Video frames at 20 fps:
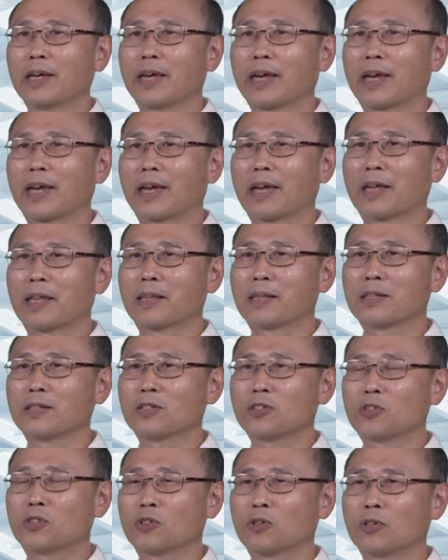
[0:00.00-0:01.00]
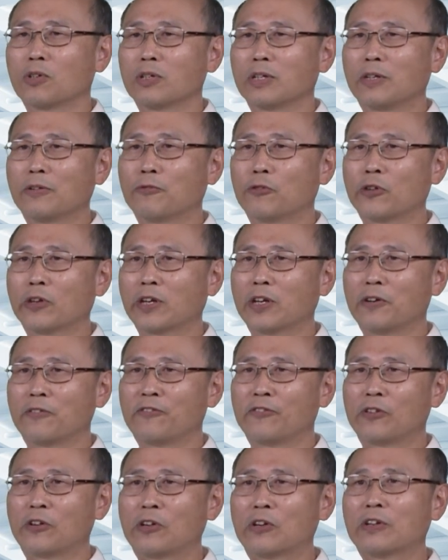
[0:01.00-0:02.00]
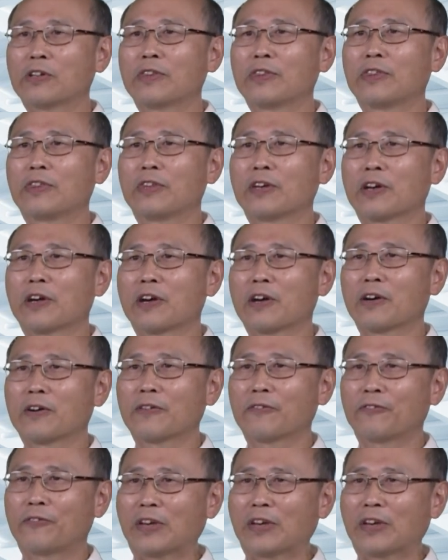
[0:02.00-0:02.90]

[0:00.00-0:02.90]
And so if we convert the